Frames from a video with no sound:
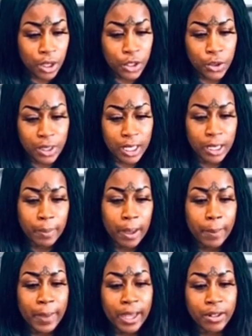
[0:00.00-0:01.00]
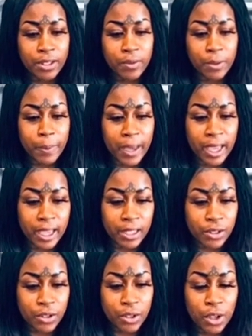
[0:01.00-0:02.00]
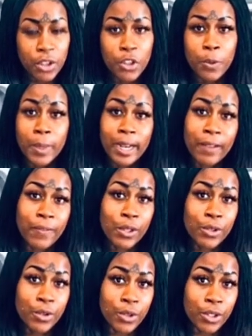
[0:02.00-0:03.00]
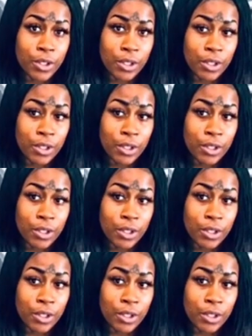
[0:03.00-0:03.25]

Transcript: you think about matters of the past, you may not feel too good.